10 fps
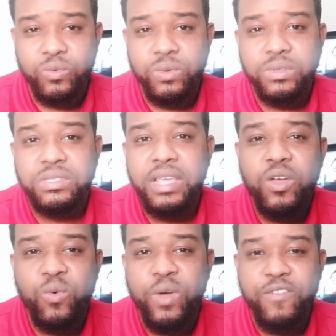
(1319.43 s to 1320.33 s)
Stay
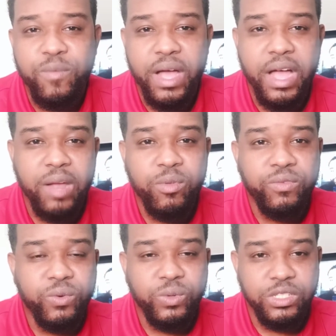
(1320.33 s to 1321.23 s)
away from hybrid
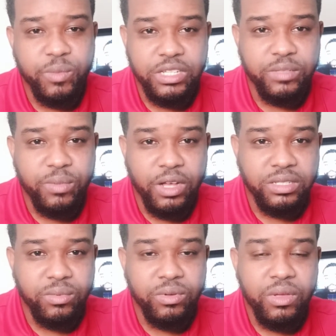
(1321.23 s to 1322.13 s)
foods as much as possible.